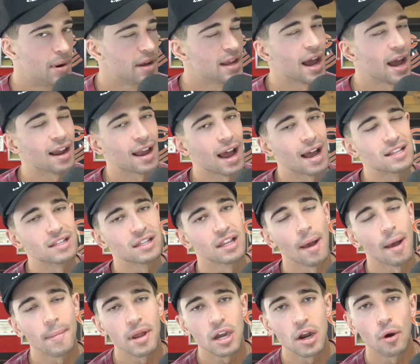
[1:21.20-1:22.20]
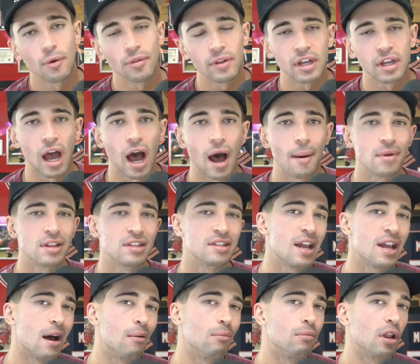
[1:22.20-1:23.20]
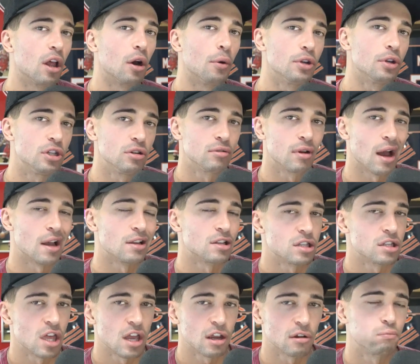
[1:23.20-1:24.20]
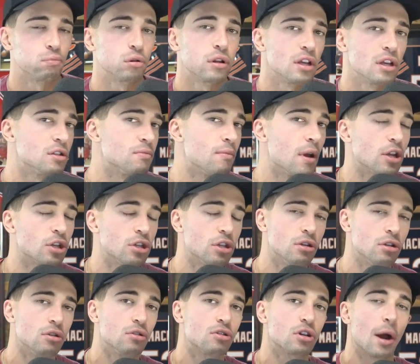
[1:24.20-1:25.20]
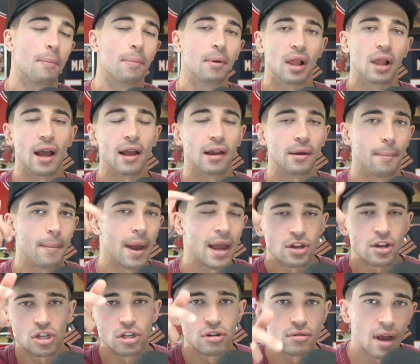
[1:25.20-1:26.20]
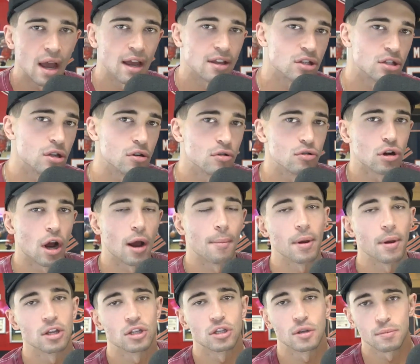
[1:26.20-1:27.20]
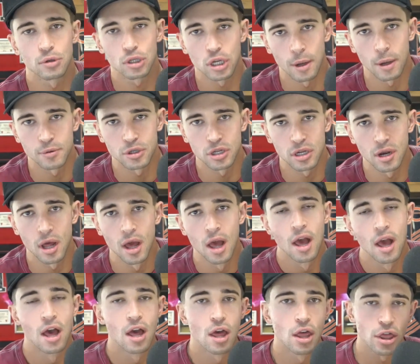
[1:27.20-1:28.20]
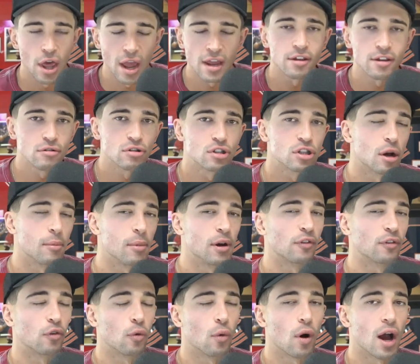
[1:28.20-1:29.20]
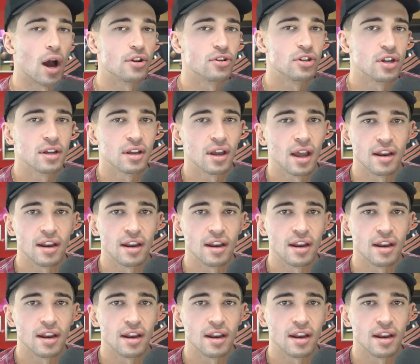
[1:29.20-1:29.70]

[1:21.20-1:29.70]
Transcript: Yeah, guys, let me know in the comments down below what you guys think. Please make sure you do drop a like. Make sure you guys do drop a subscription. Thank you so much for watching.